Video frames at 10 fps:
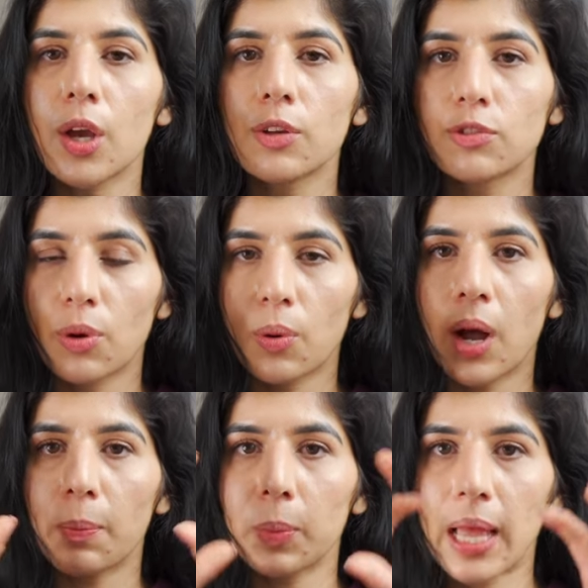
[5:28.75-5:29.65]
So
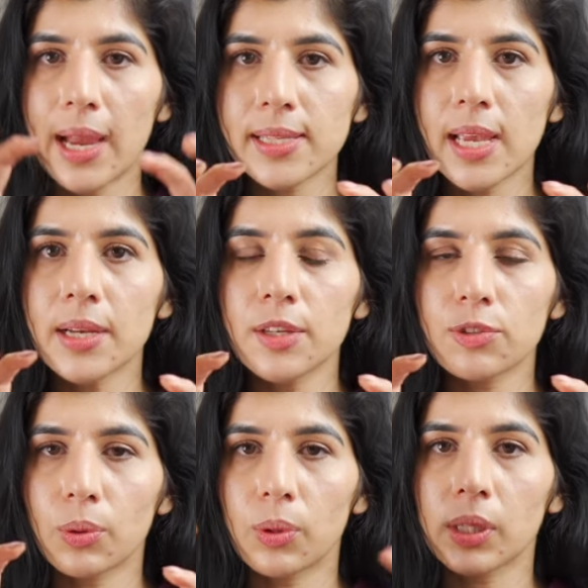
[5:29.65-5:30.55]
applied
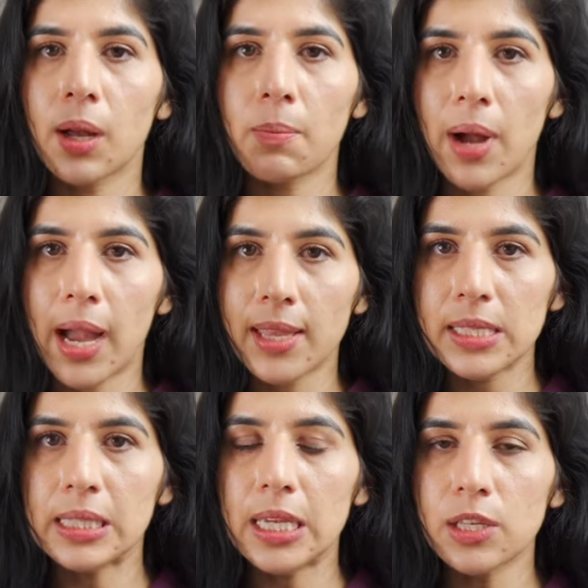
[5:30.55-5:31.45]
scientist role combines
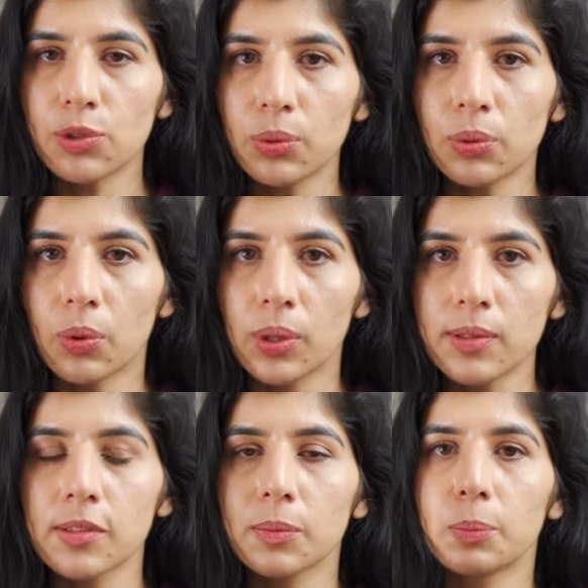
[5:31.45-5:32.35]
these two
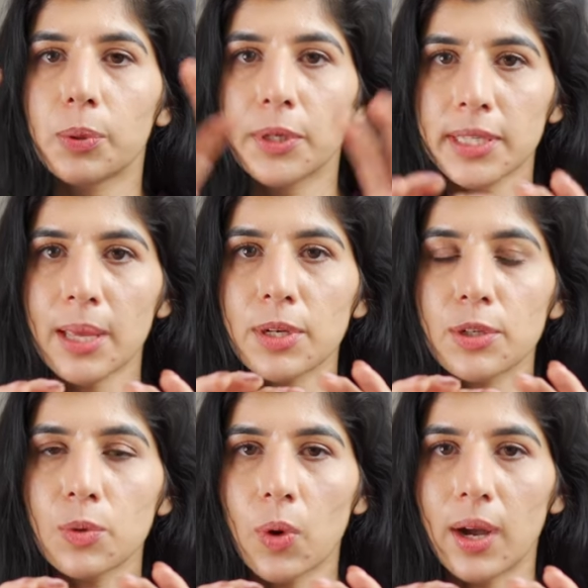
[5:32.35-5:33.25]
roles, puts them
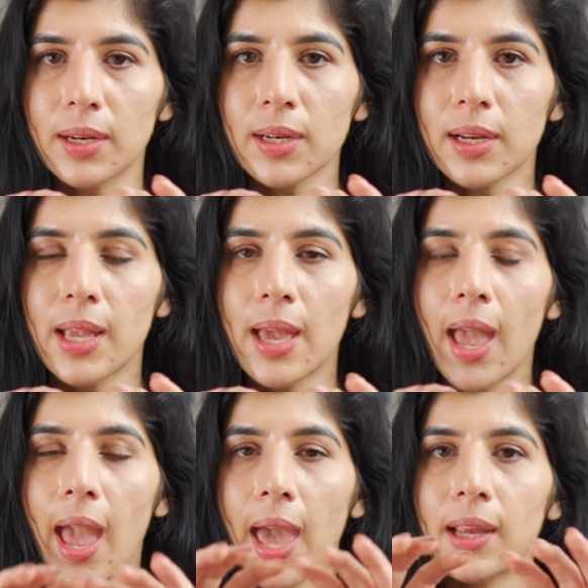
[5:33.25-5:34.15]
into one,
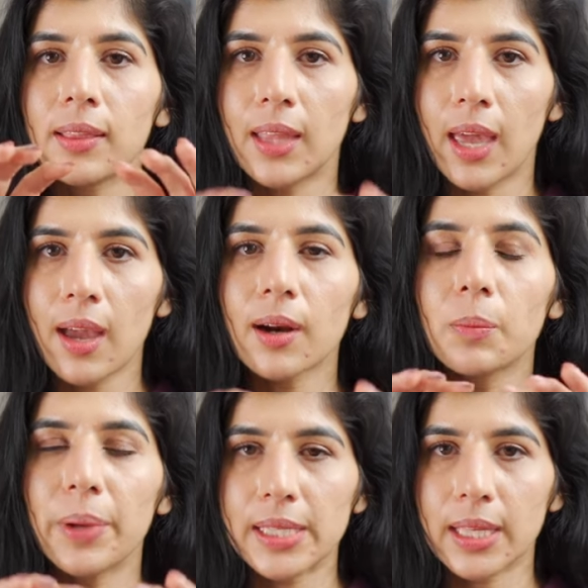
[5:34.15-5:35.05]
and they are
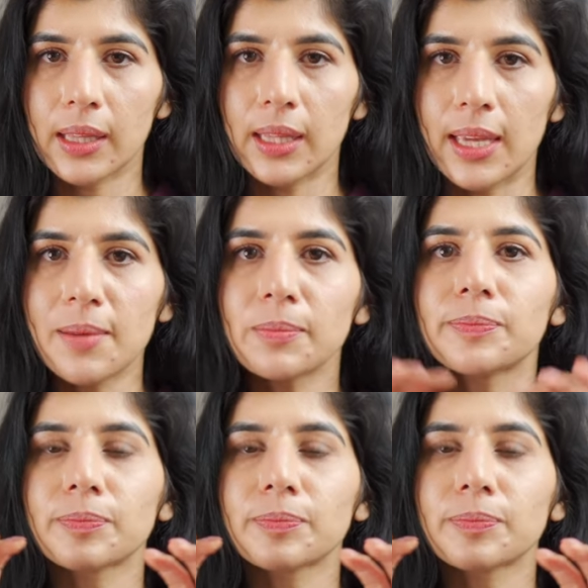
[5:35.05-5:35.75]
basically